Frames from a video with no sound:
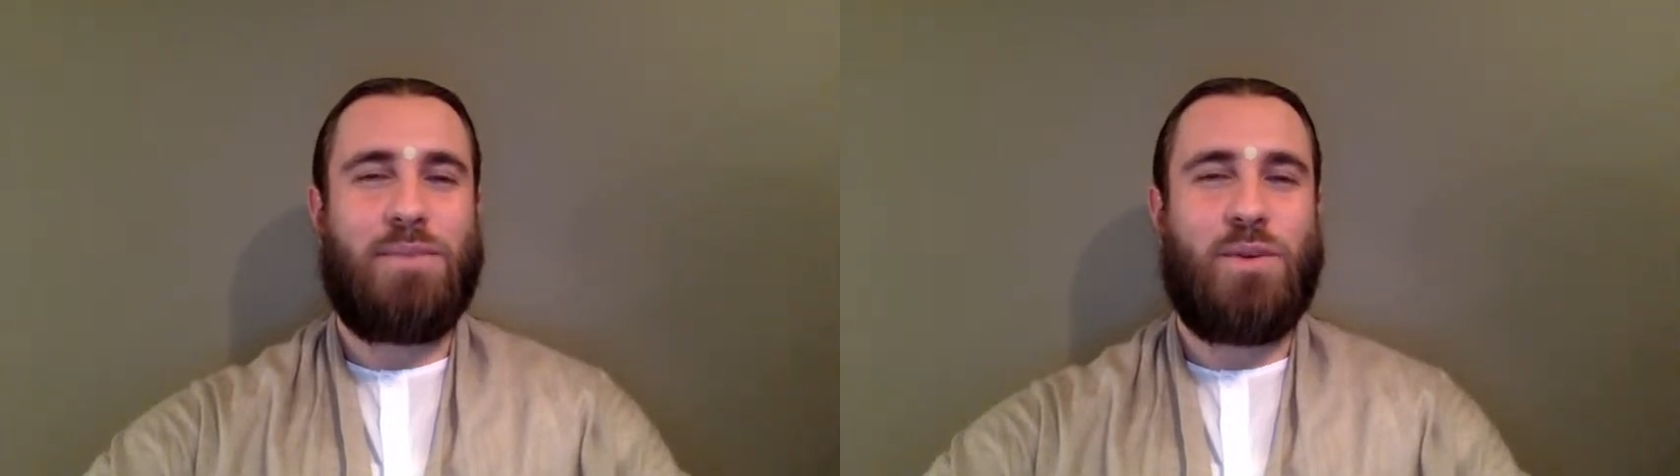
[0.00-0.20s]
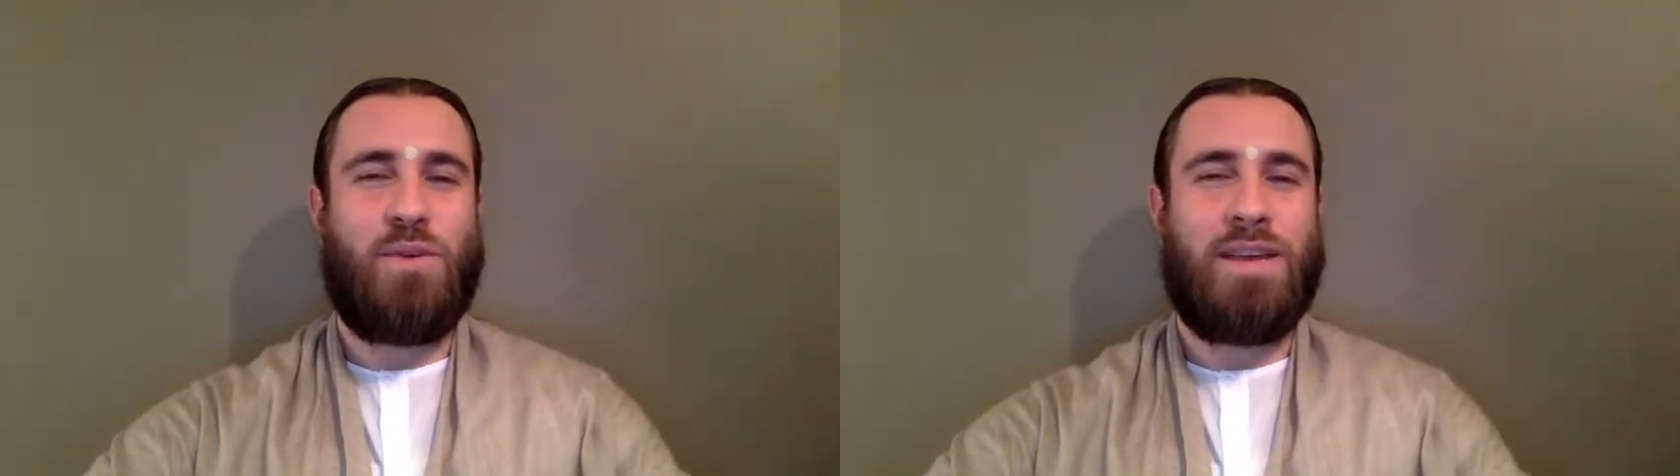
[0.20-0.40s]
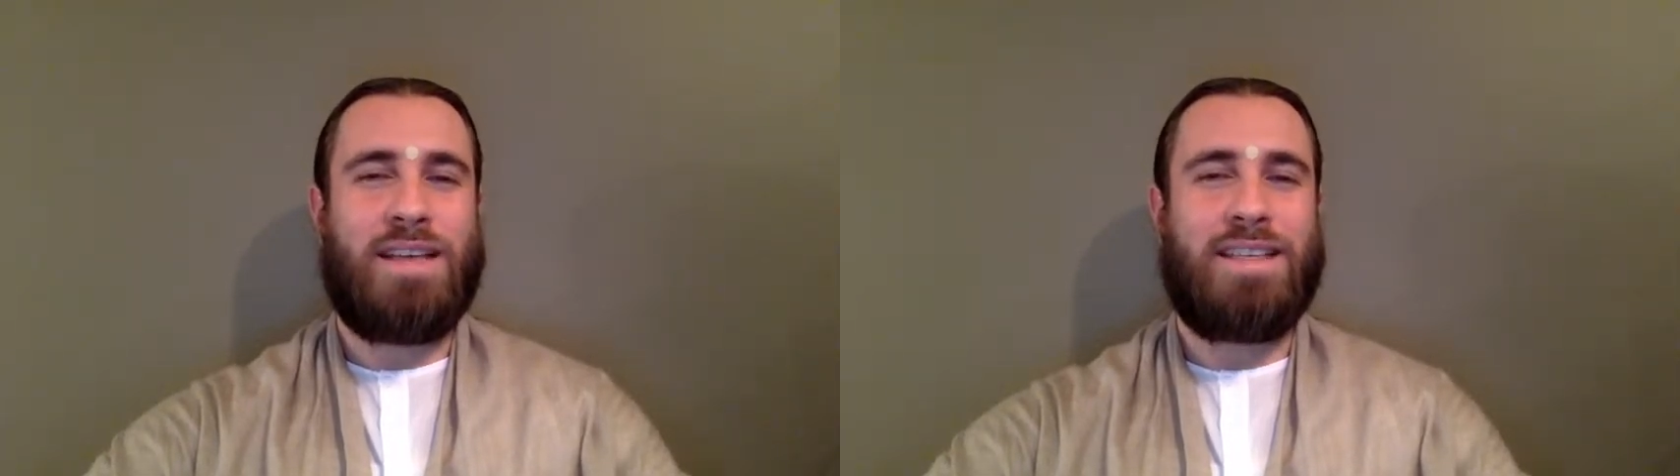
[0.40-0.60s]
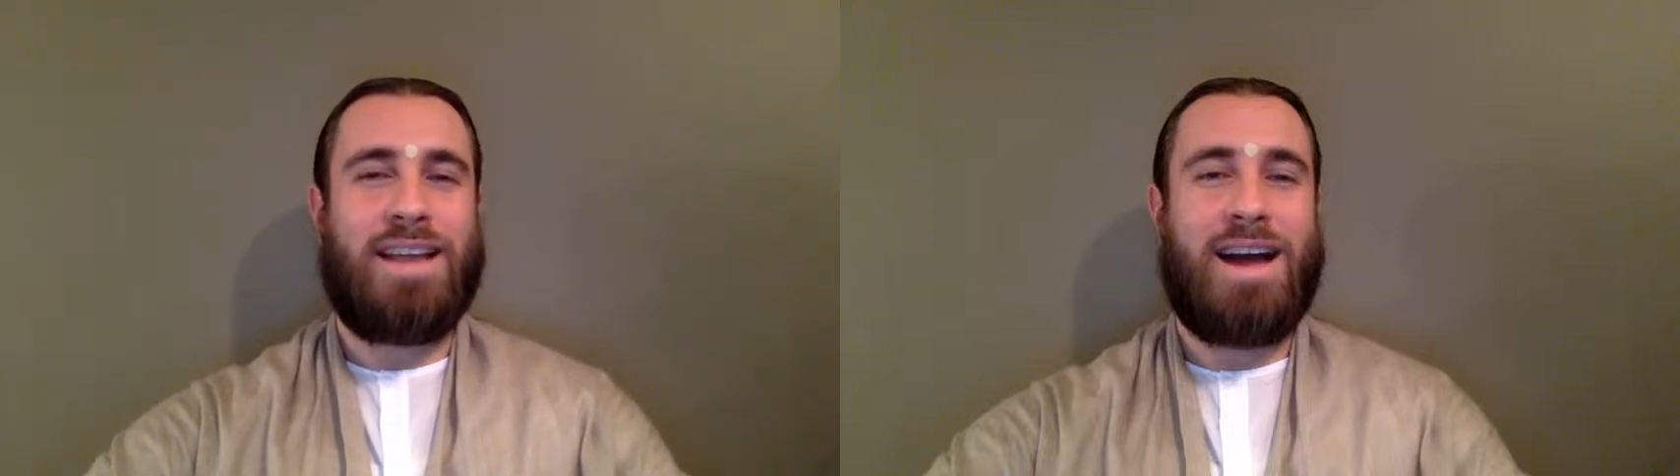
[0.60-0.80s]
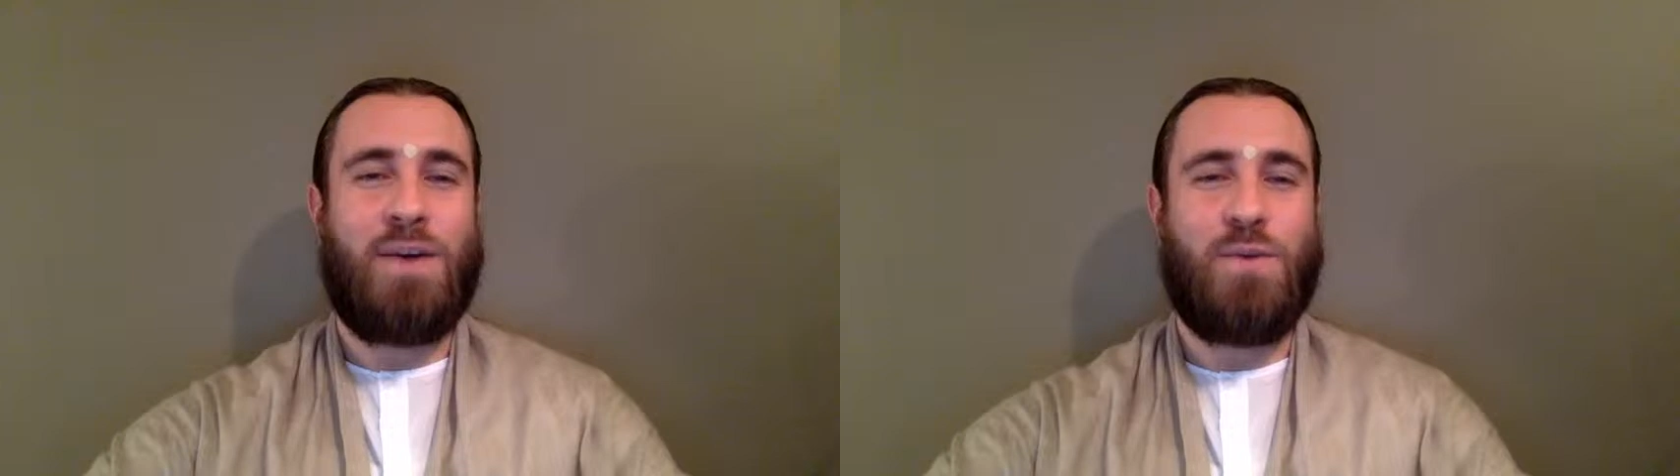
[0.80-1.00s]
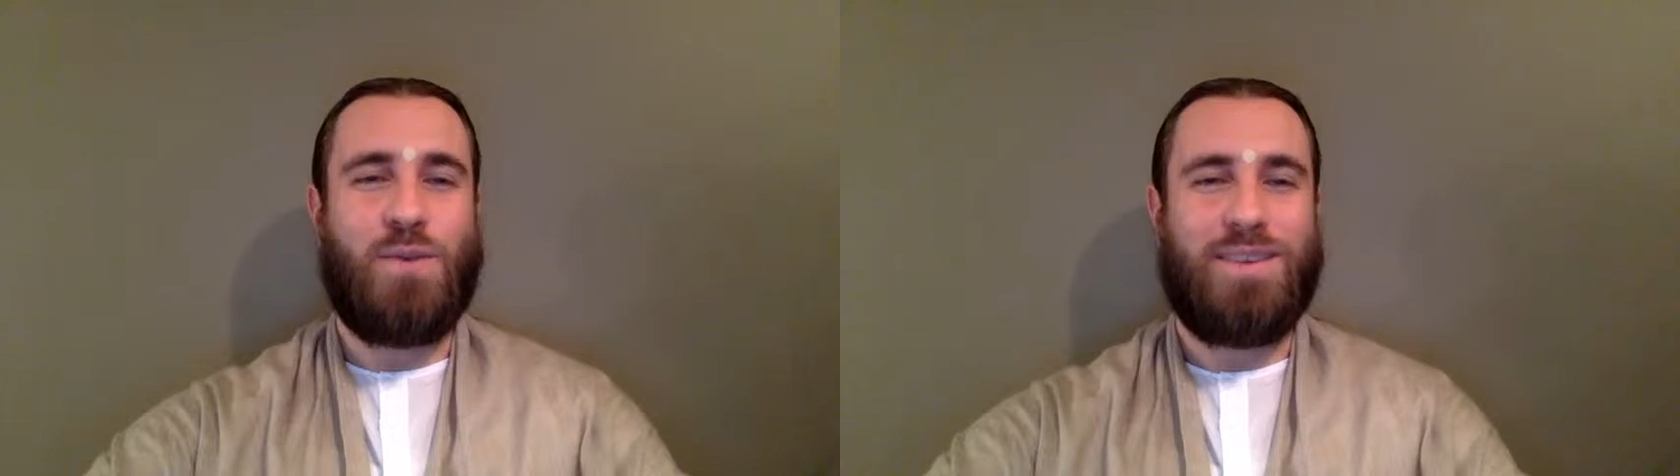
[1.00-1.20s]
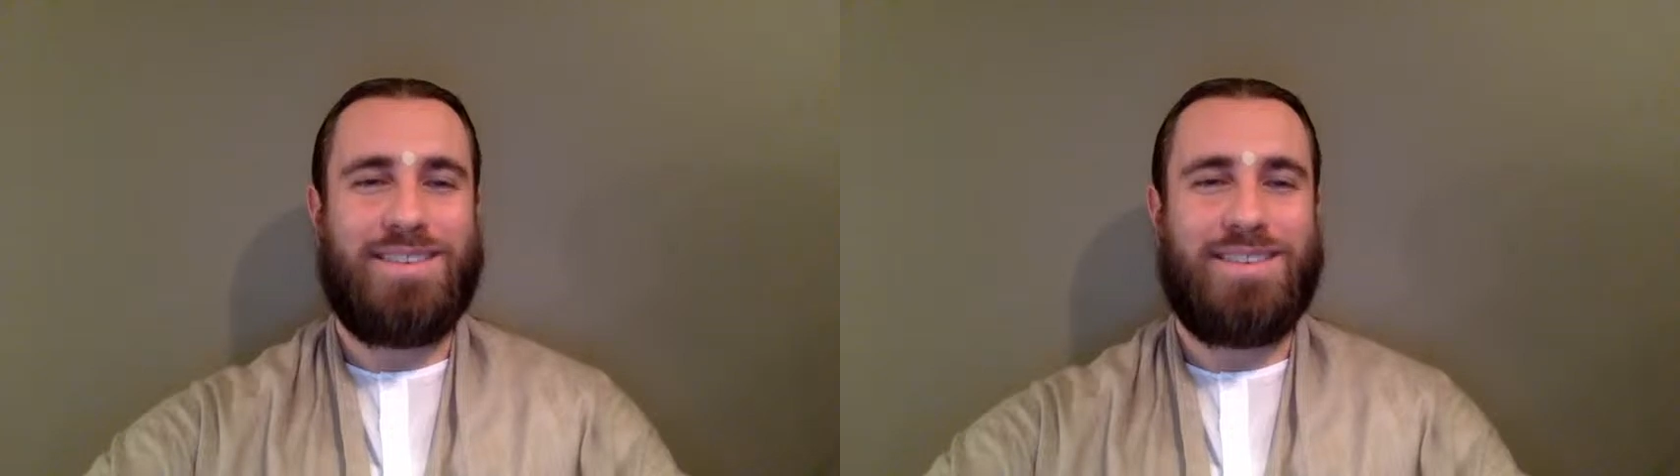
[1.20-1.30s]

known as Rahu.